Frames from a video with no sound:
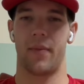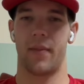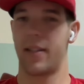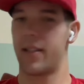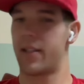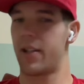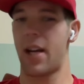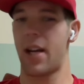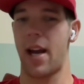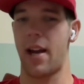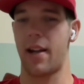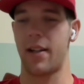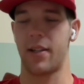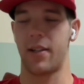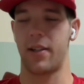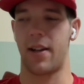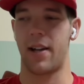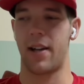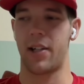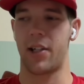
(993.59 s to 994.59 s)
and so yeah
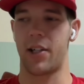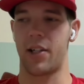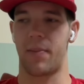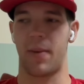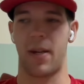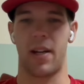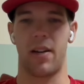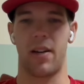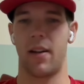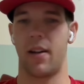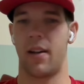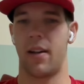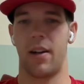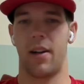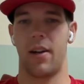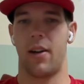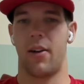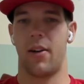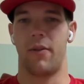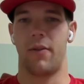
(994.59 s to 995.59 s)
so i've just been
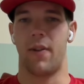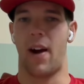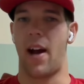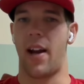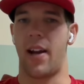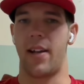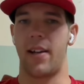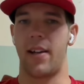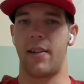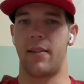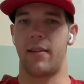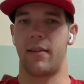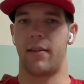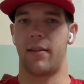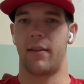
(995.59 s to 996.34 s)
riding